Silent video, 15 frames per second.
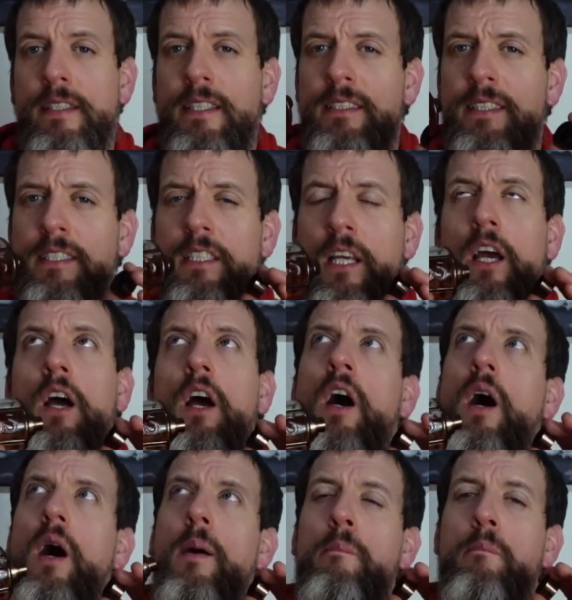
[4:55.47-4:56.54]
This is
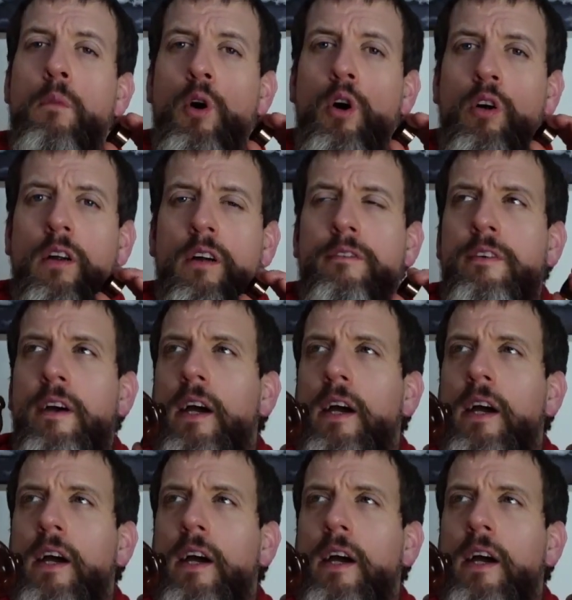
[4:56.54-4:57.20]
more of